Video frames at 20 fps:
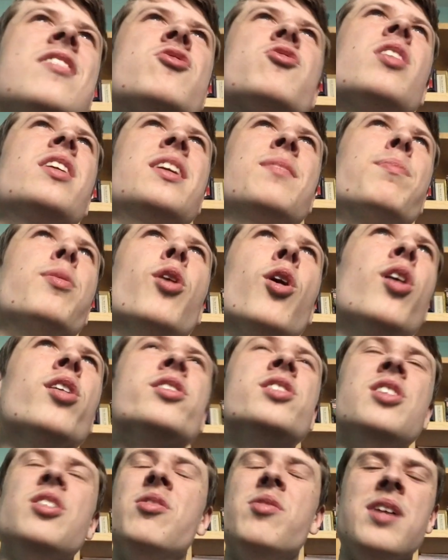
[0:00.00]
he's trying to put
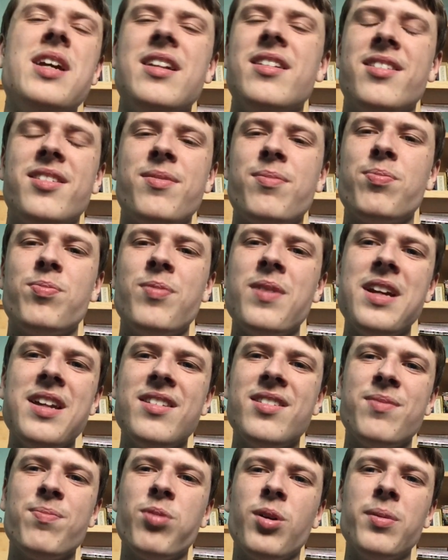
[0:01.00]
on you
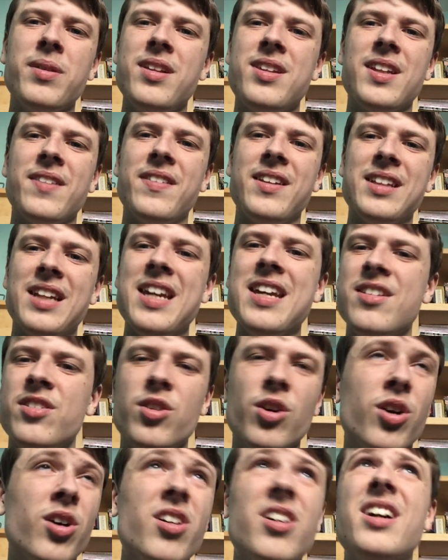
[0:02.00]
is probably something that he's
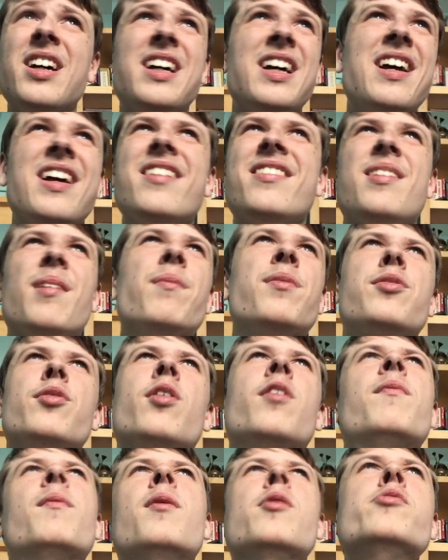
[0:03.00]
got some
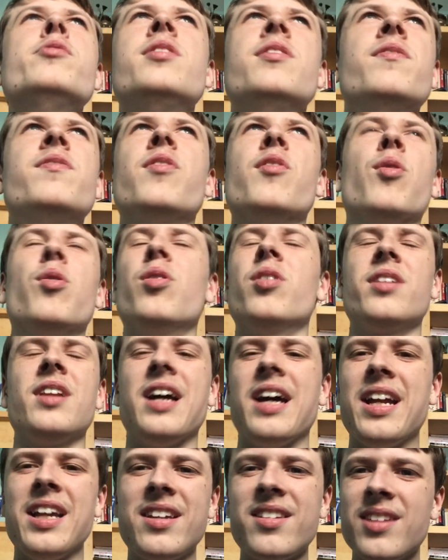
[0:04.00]
sort of motive for,
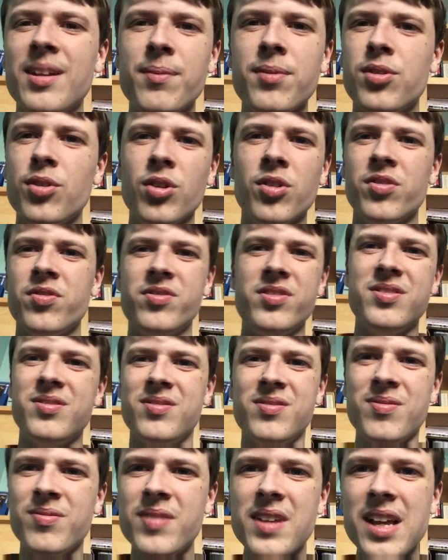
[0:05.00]
some sort of
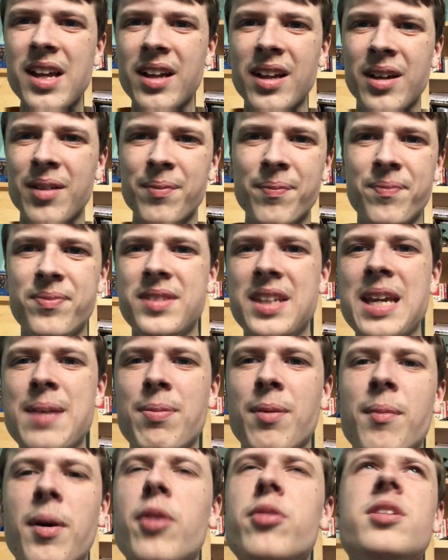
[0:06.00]

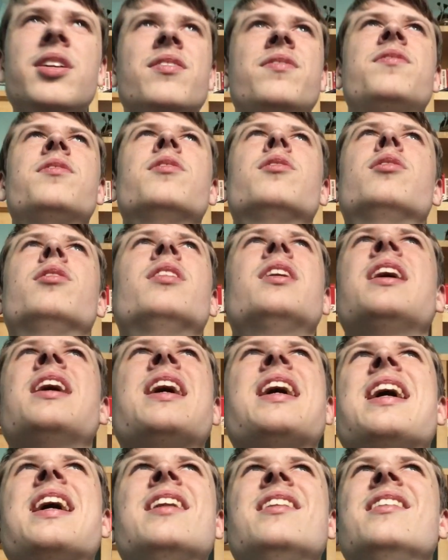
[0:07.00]
deeper motive for.
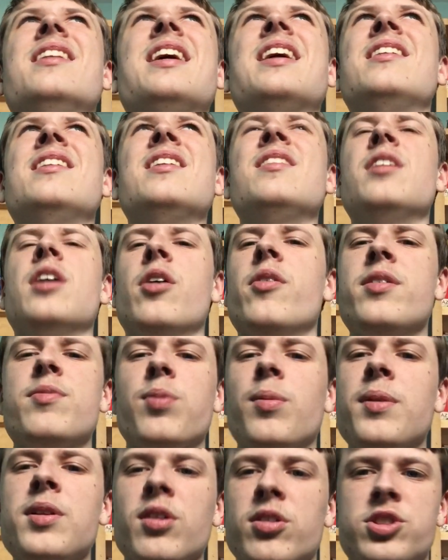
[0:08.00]
He's
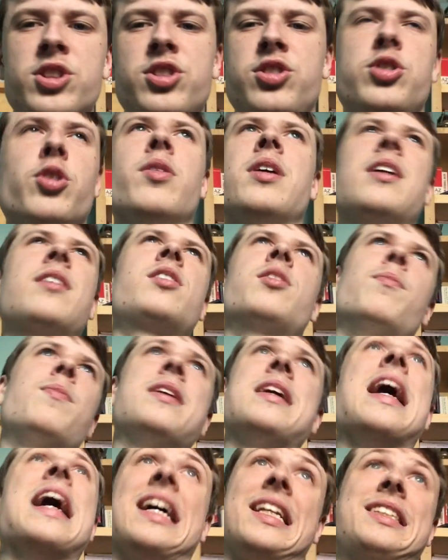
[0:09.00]
probably not just doing it to
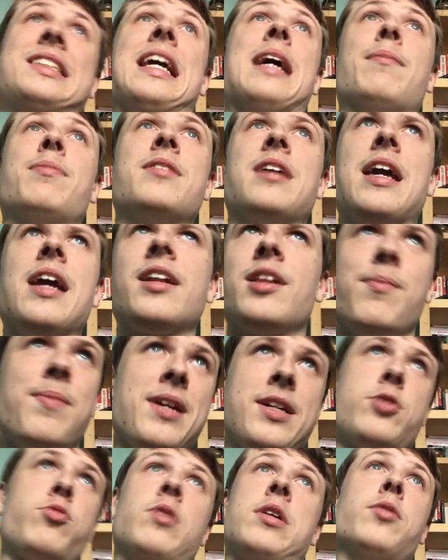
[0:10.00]
be a skeptic, to be
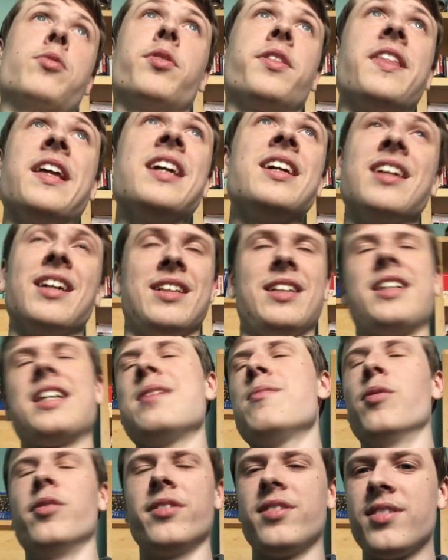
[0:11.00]
a critical thinker,
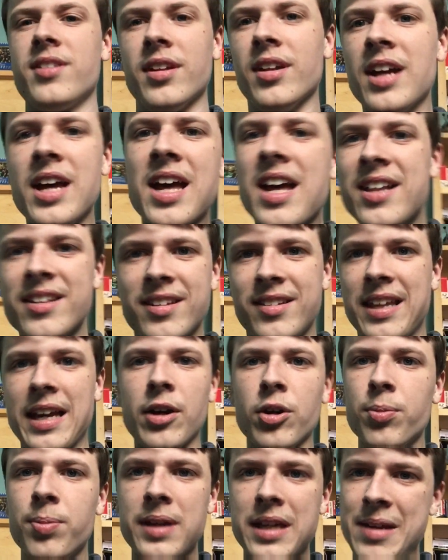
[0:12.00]
he wants to
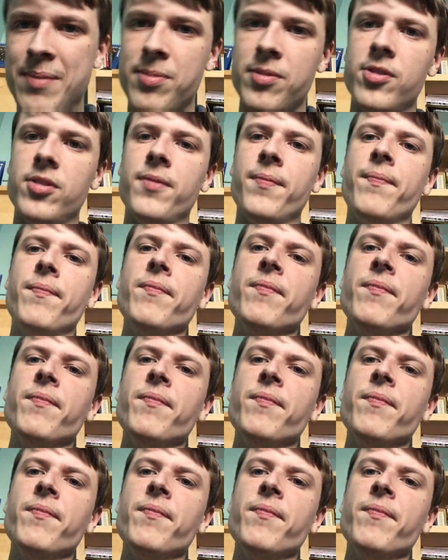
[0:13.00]
tell people.